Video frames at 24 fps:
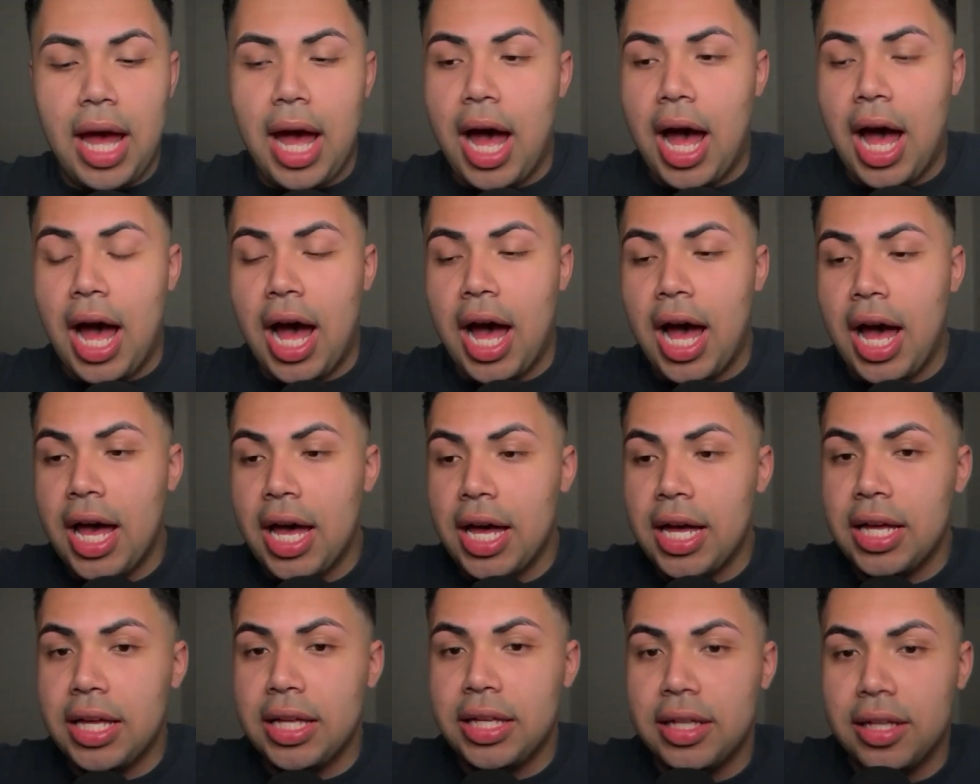
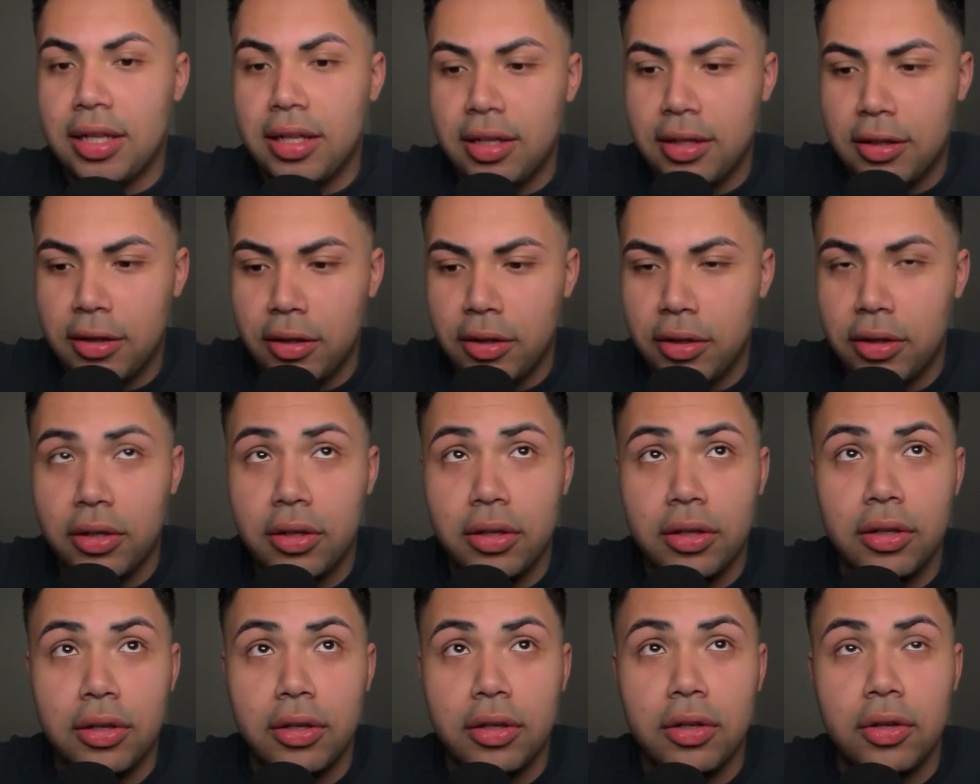I
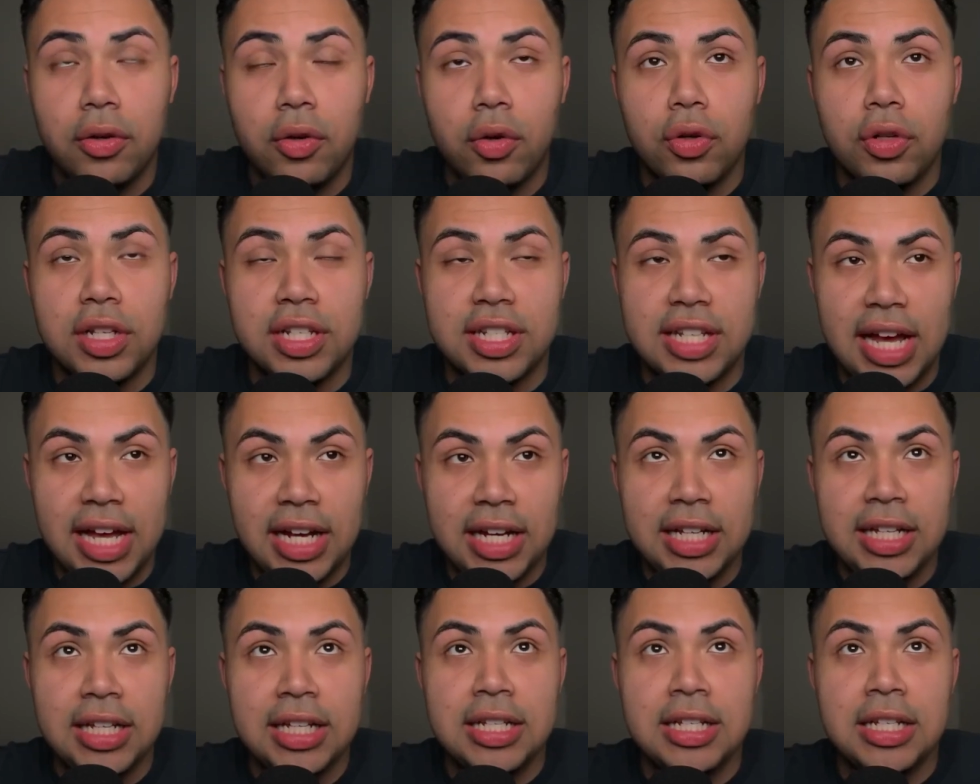
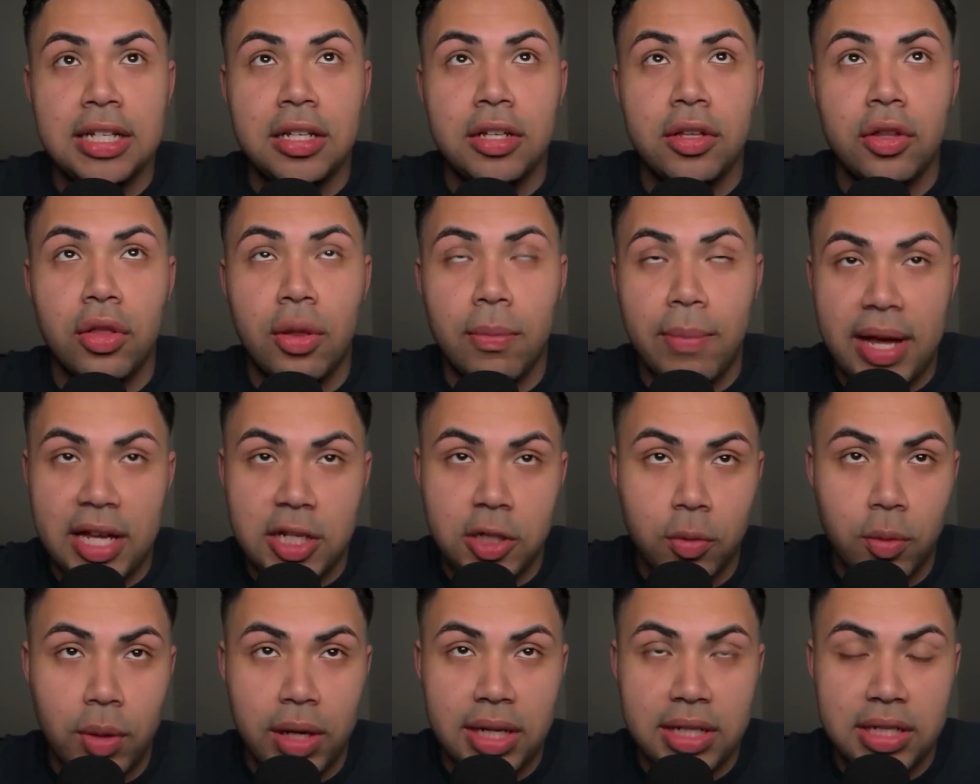decided the
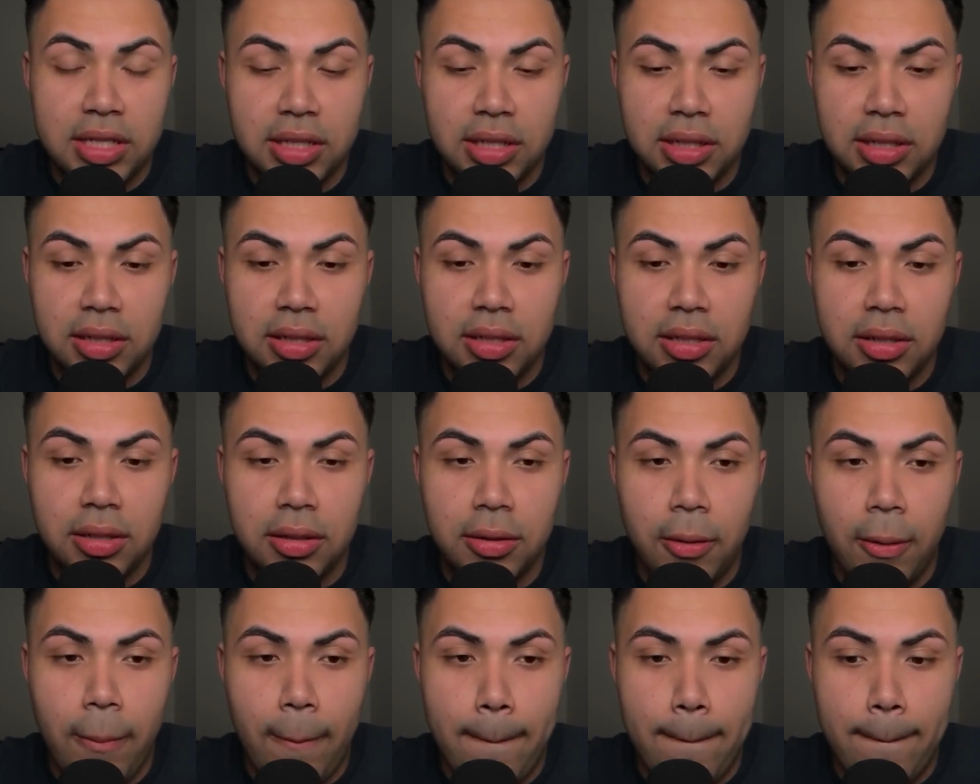best way
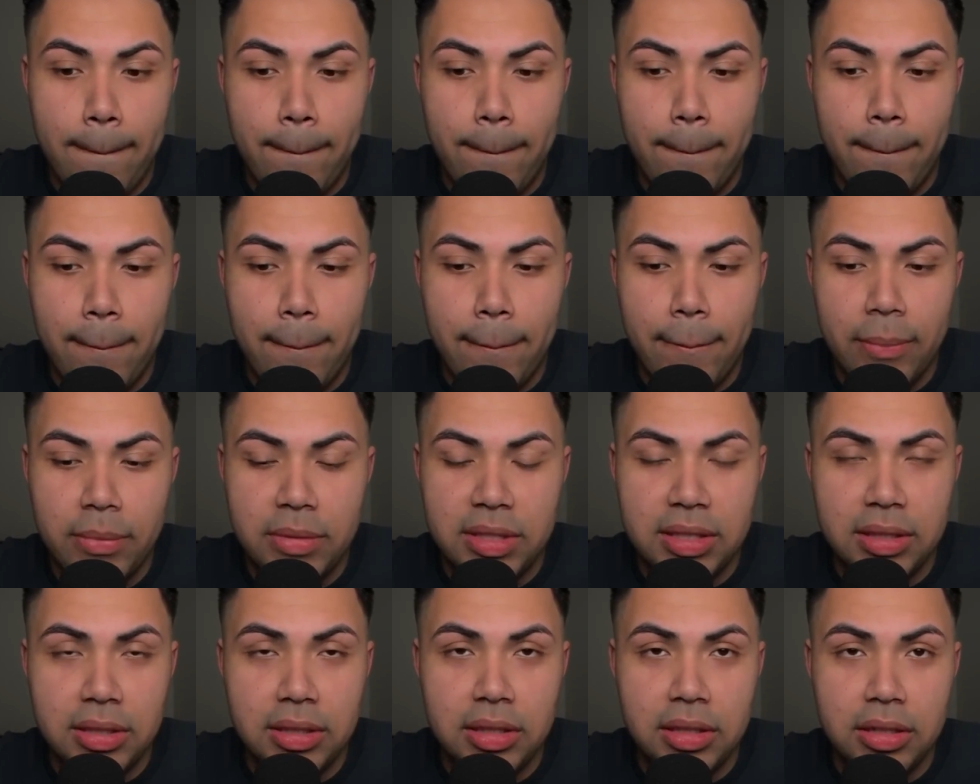to
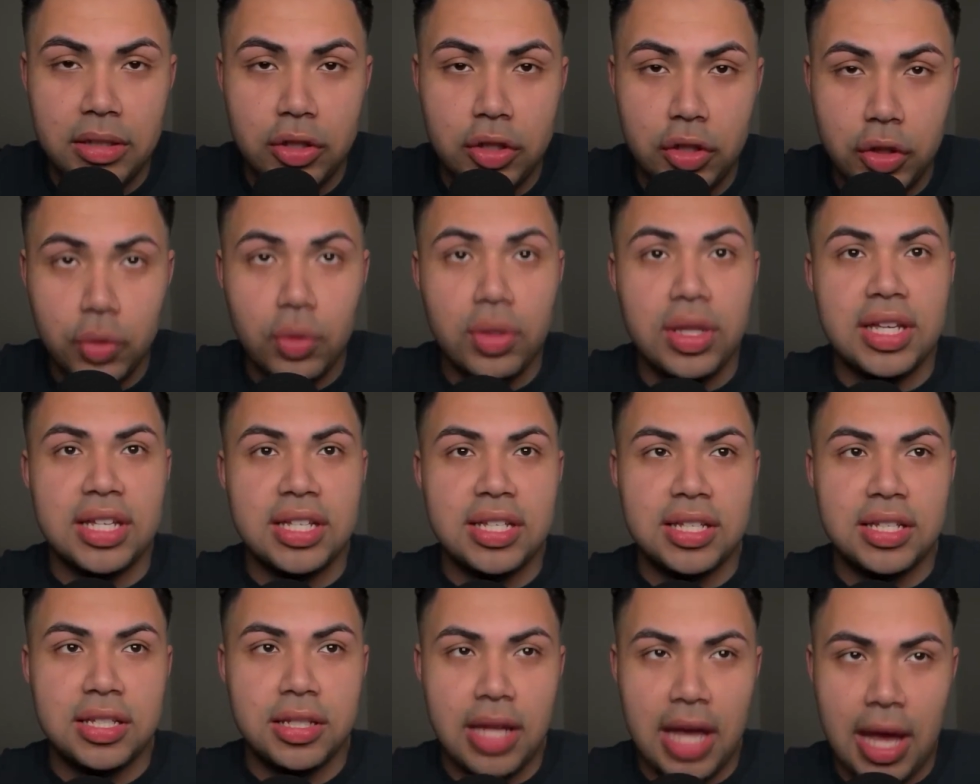do
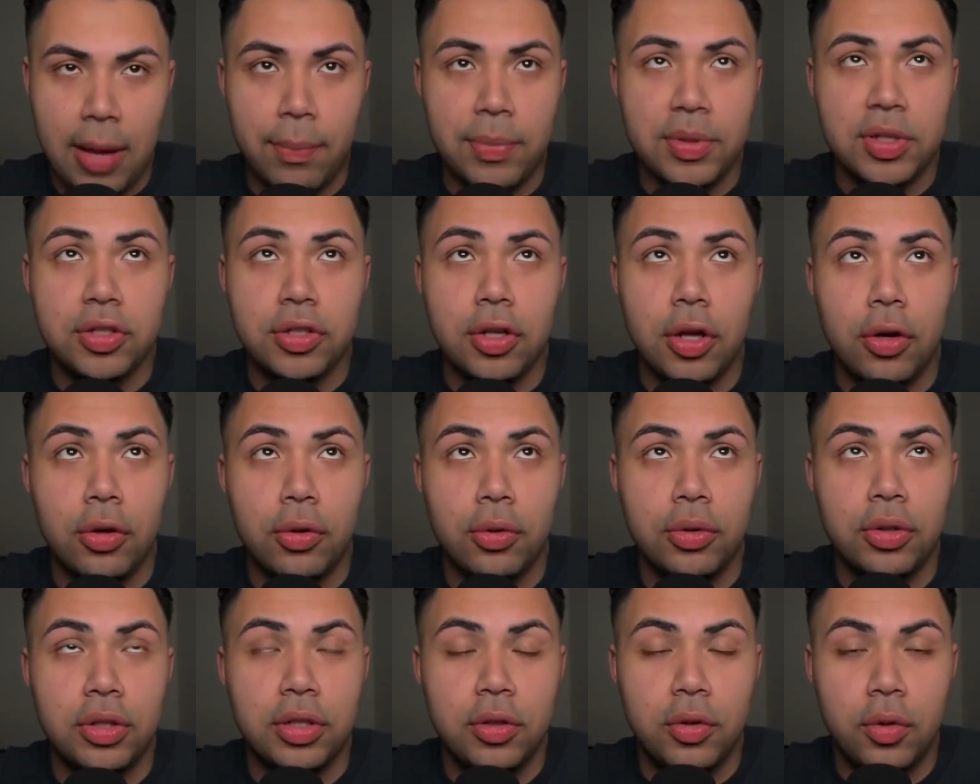this
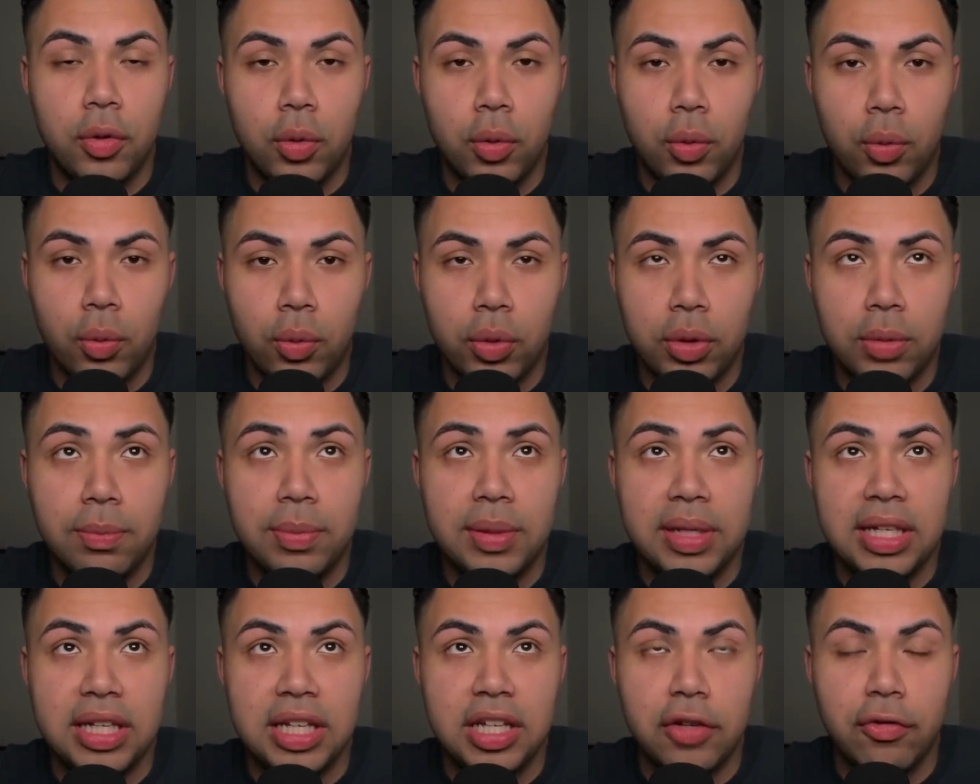episode would
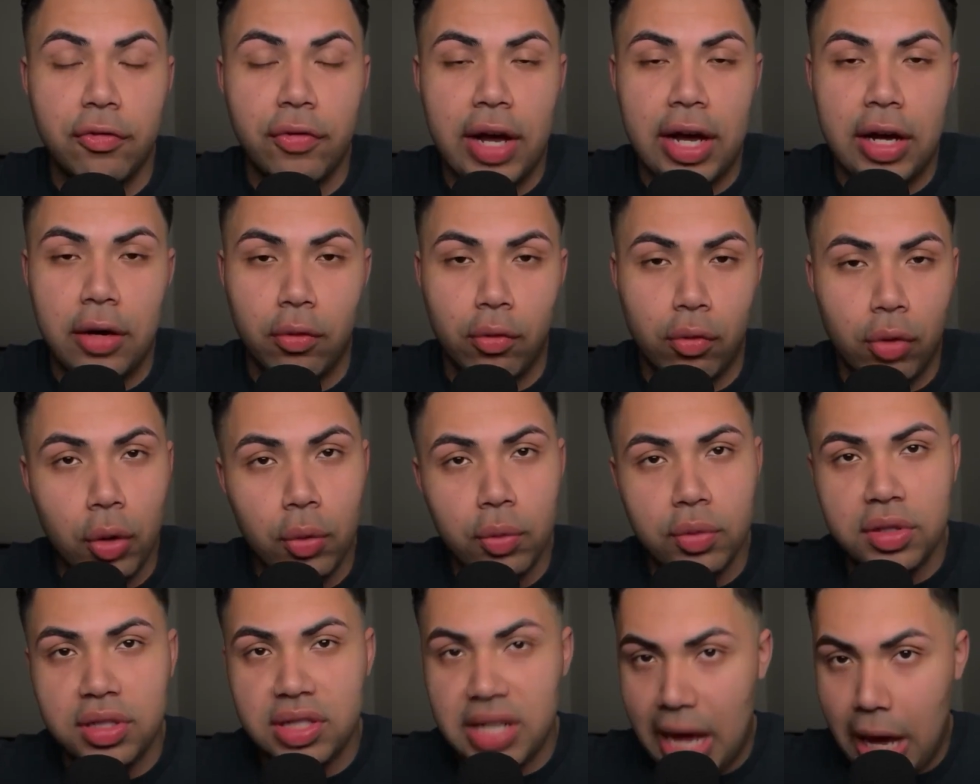be if I
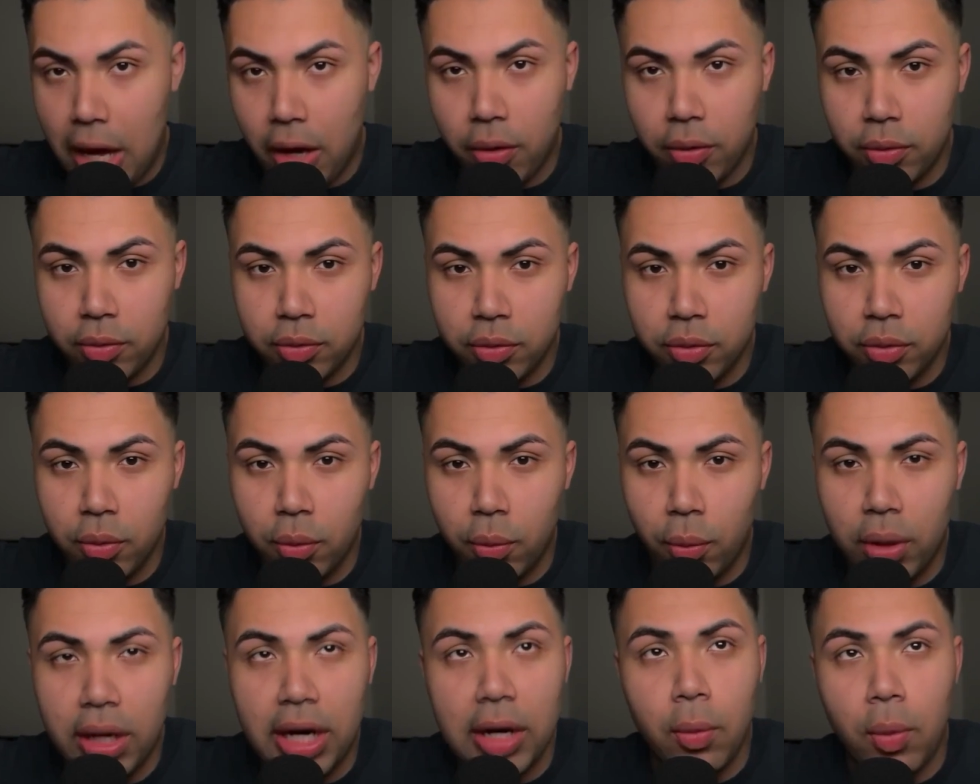wrote down
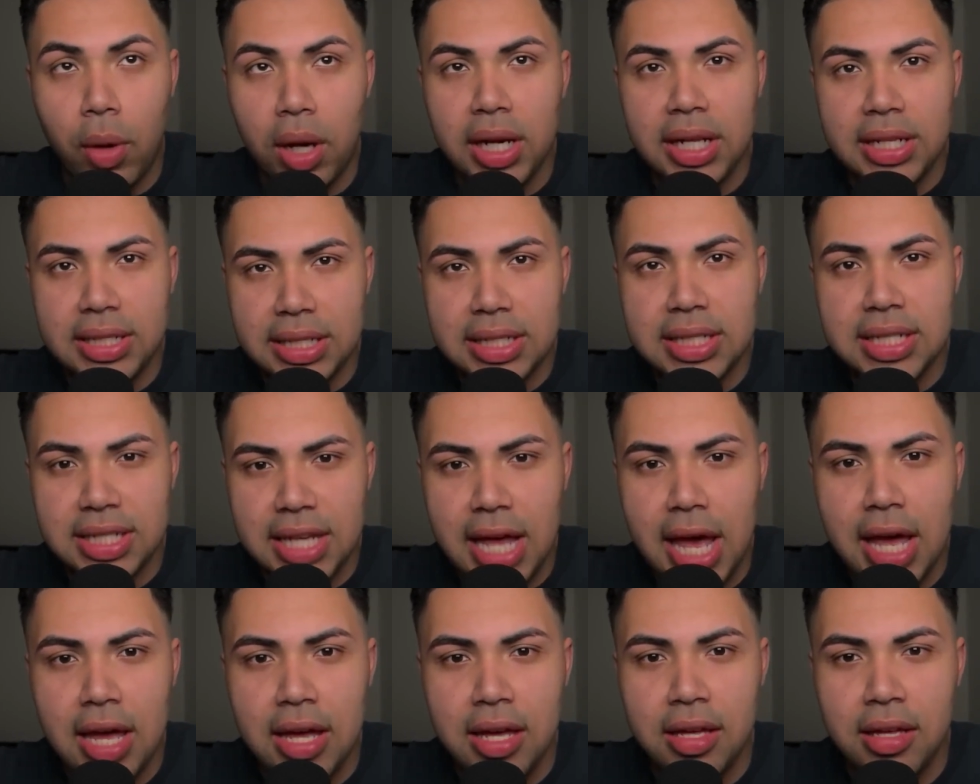what I wanted to
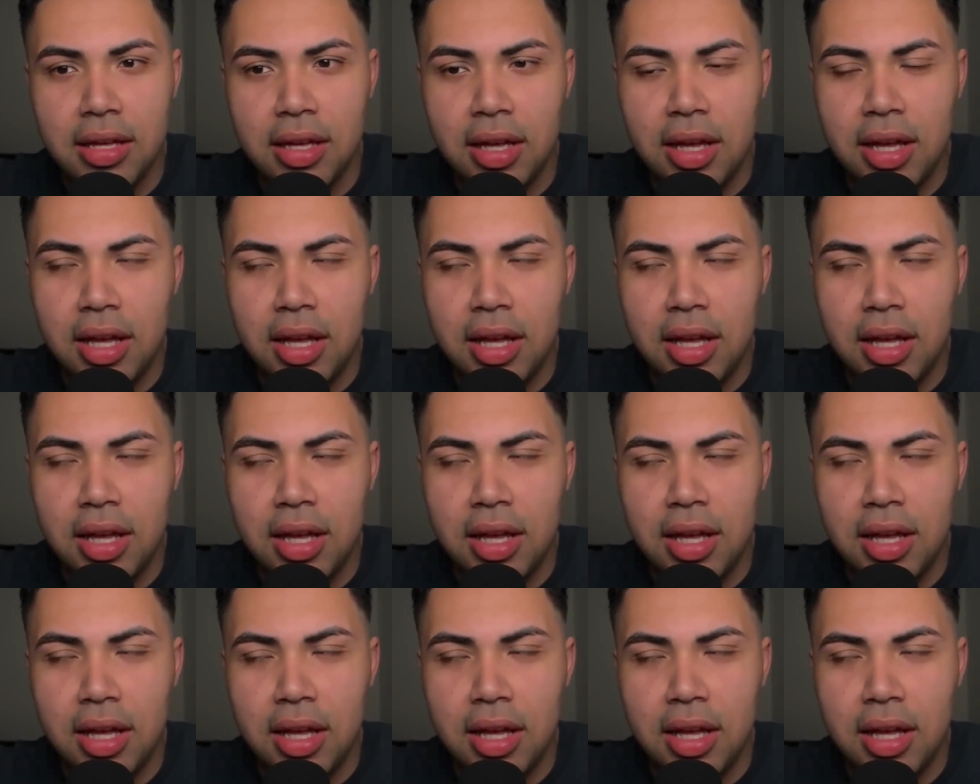say